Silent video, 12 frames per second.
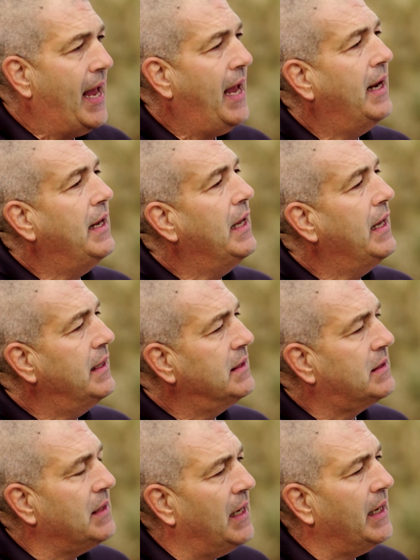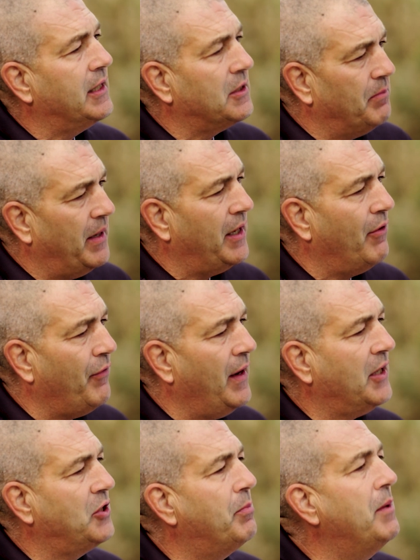and the inside is
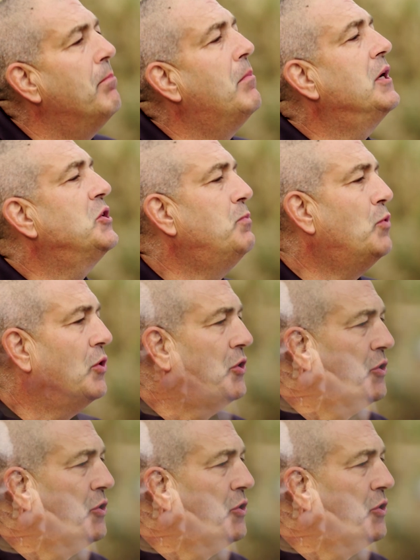manufactured to be much more